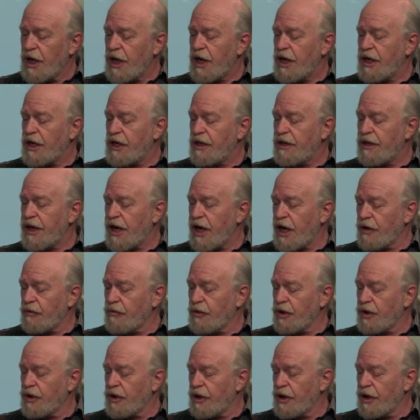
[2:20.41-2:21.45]
and in that
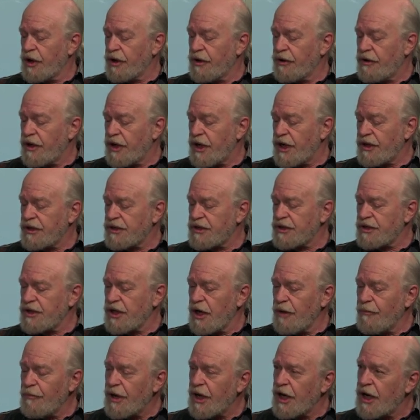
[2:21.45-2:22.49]
regard they
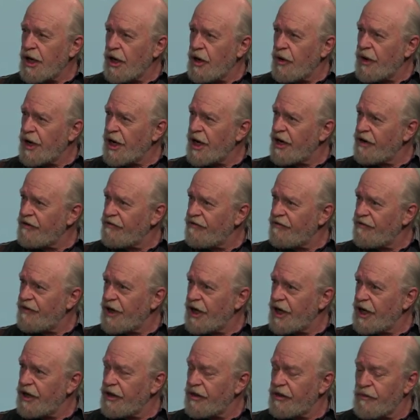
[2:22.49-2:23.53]
somehow had
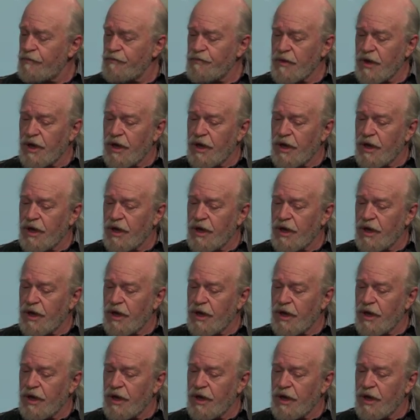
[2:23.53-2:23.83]
faith